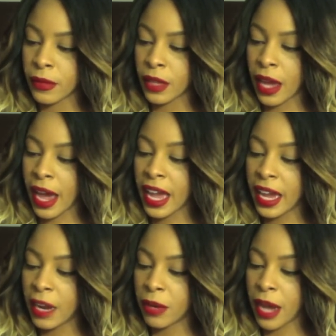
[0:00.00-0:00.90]
I
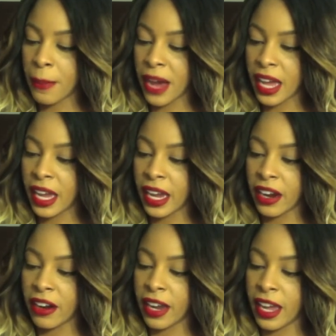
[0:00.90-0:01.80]
hate when I buy
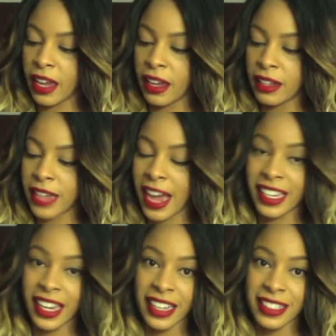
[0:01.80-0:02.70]
hair and I
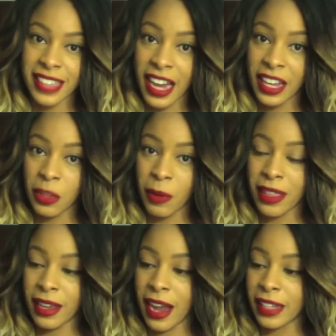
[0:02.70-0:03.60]
can't dye it the way
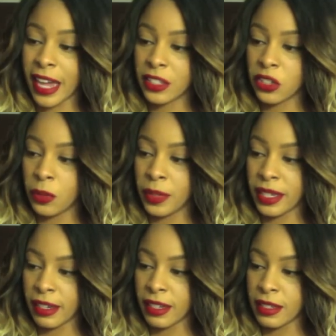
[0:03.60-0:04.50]
that I like to
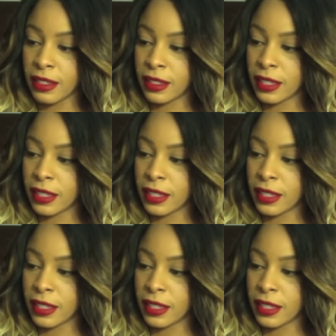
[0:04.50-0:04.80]
because